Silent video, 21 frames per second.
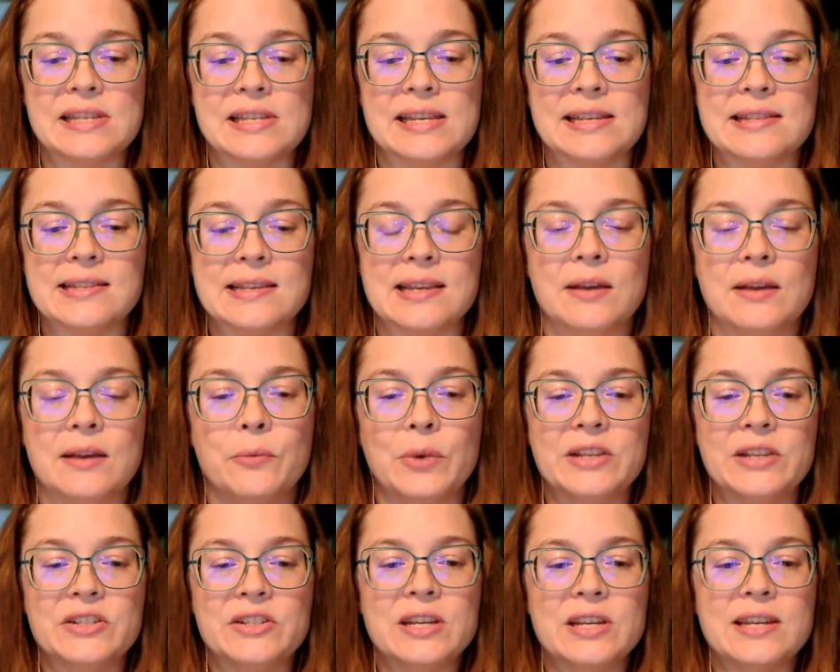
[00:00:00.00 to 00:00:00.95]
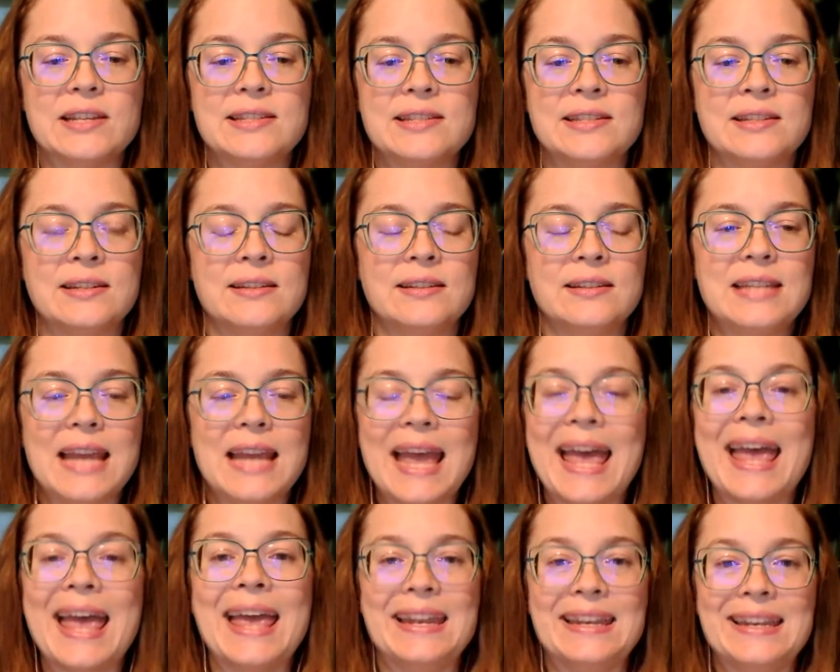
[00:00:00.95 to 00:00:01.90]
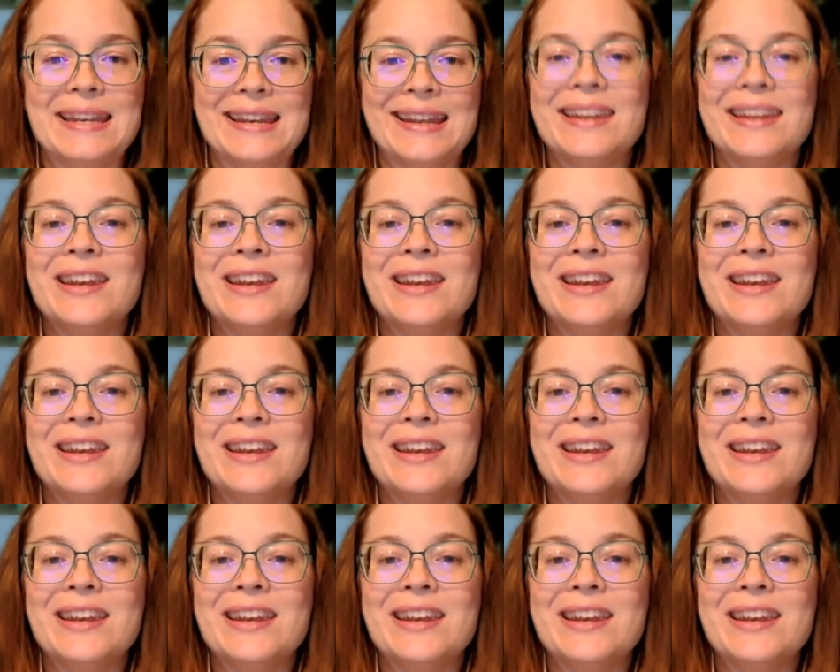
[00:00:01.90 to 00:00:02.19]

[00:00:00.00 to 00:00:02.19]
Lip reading: is we just tend